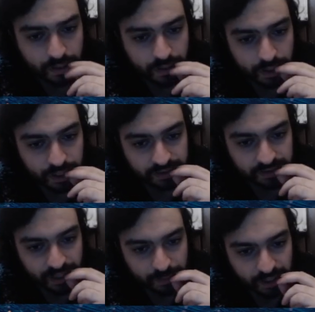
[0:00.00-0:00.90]
And
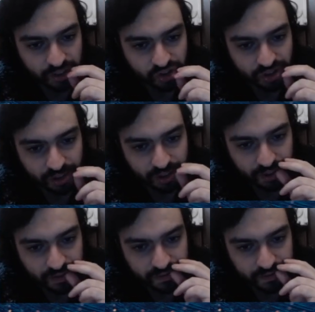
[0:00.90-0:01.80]
Habash
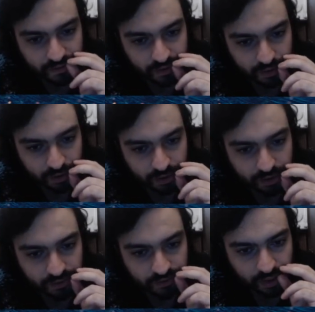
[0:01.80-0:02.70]
against
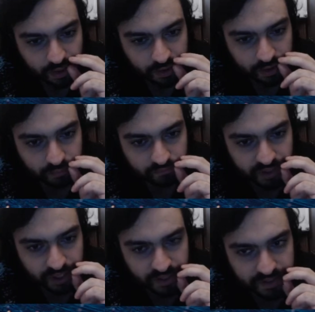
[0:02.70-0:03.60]
Tariq,
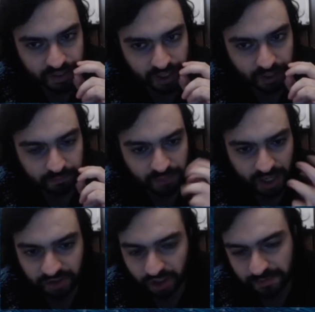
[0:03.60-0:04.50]
crazy game.
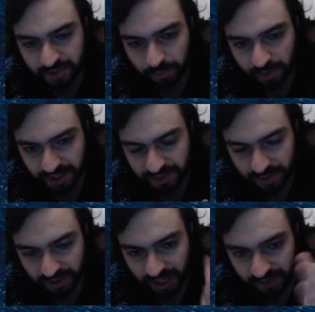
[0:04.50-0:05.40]
Actually, I'm surprised
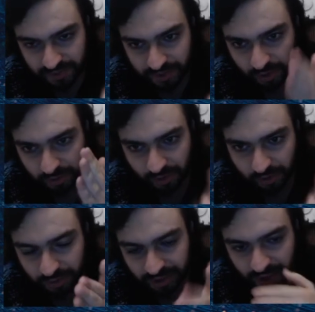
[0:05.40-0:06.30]
the graph is
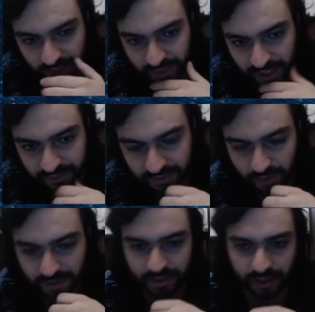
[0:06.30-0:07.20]
only like that. It
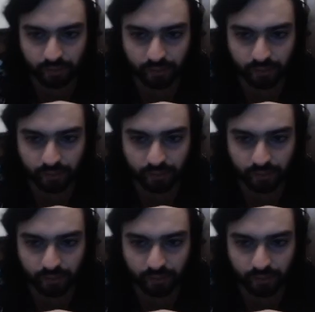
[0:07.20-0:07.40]
was like